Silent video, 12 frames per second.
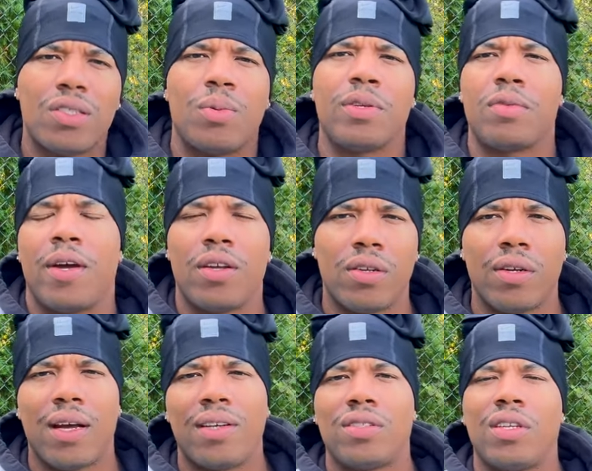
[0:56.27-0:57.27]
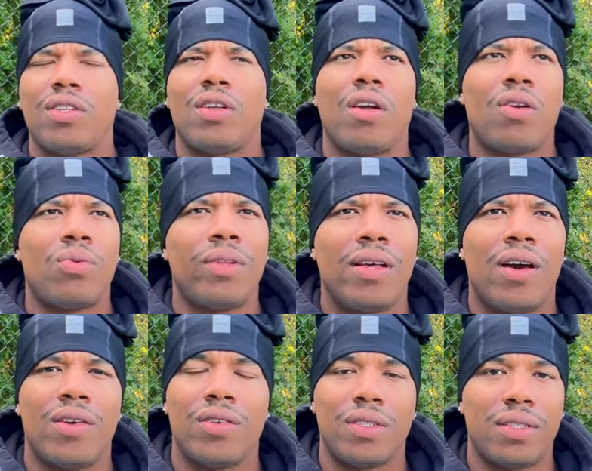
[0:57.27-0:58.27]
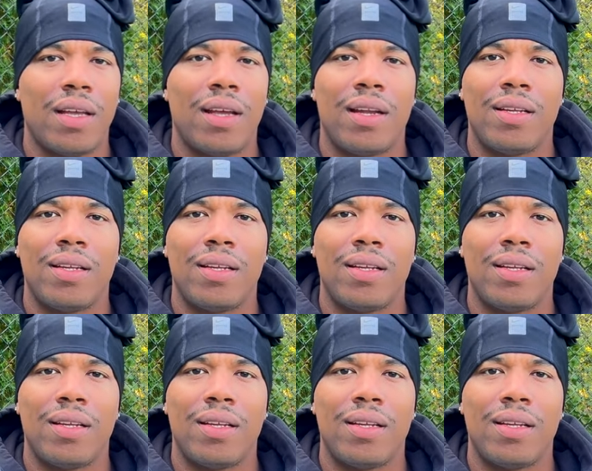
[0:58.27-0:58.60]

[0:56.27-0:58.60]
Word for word: especially my young guys, that y'all don't really understand.